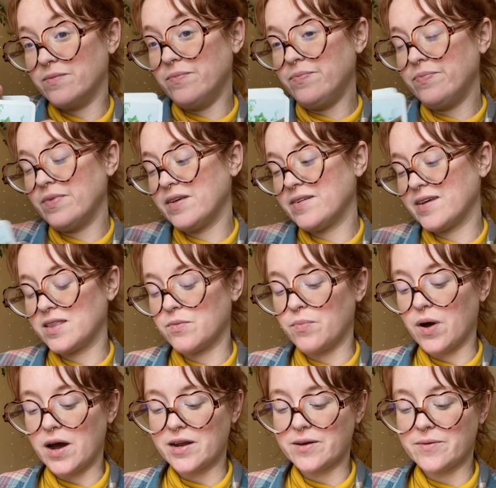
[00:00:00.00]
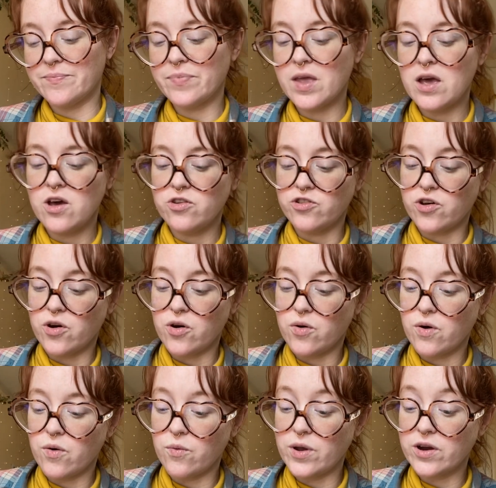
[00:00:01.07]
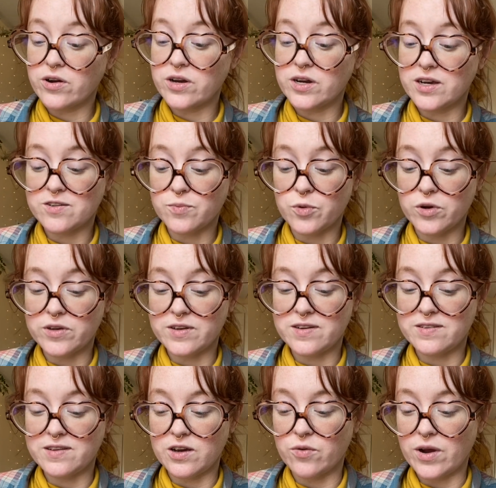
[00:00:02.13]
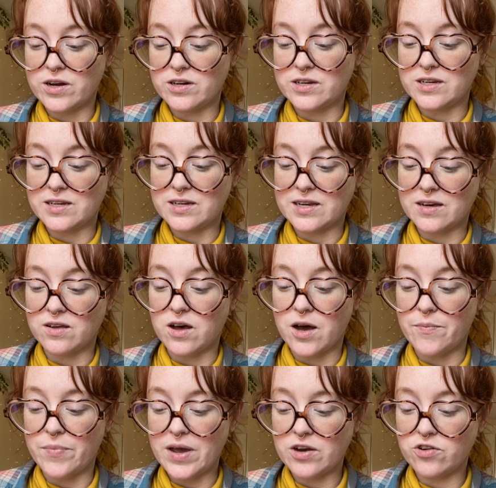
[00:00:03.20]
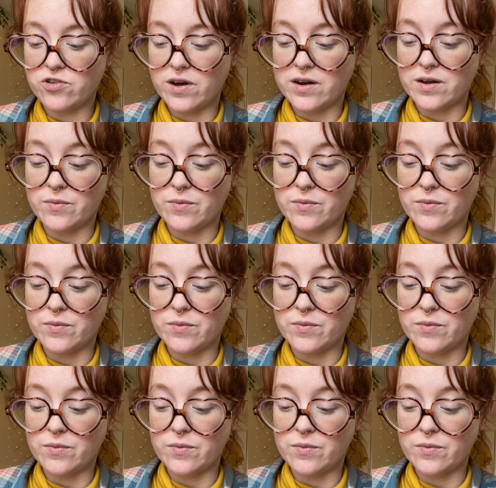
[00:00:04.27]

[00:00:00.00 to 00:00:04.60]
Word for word: is at the bottom. So we are going to explore these in greater detail on Patreon.